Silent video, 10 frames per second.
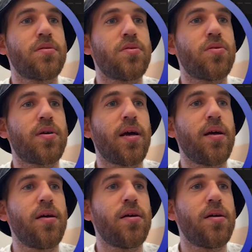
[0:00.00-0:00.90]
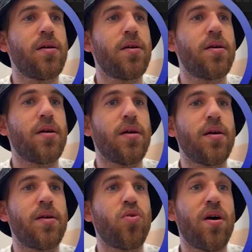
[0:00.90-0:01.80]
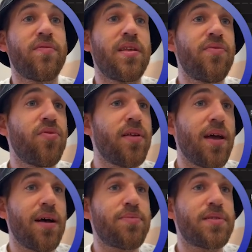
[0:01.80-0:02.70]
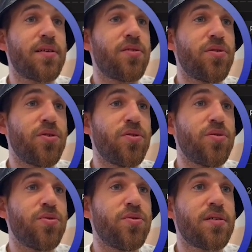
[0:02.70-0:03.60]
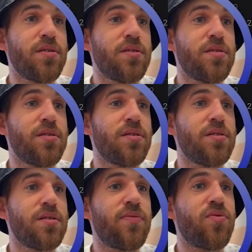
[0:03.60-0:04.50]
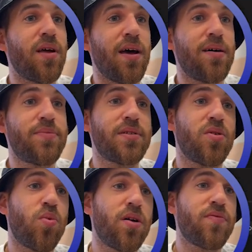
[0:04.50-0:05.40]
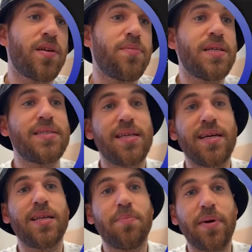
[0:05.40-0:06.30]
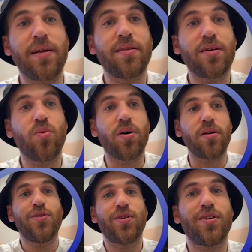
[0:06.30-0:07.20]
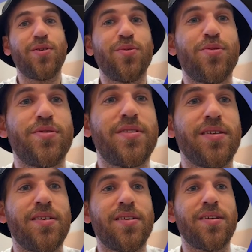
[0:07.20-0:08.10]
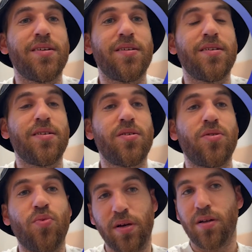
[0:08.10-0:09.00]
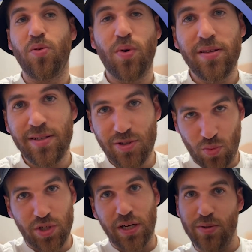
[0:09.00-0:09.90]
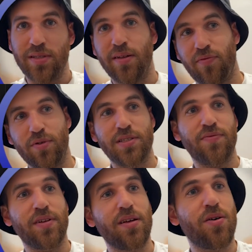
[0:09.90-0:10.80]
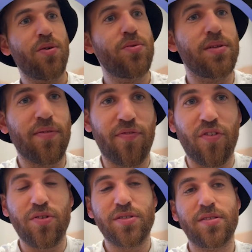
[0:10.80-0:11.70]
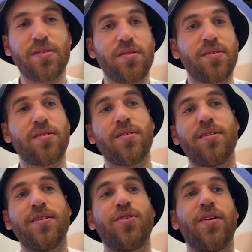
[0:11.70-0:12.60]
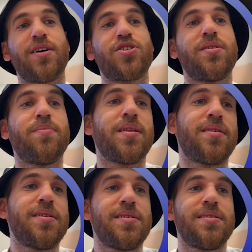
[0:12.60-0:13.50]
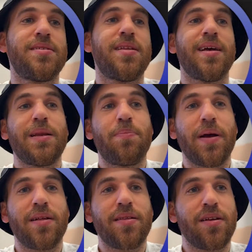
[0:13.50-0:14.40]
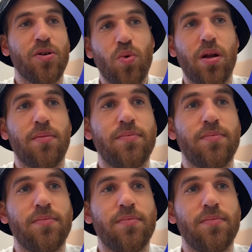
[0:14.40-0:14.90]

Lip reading: Where did I find it? And you have different apps that you're using. different apps, and one of them is the inpainting one. You could use the regular one, which I used in the first video, in the first connection, but this is the inpainting one.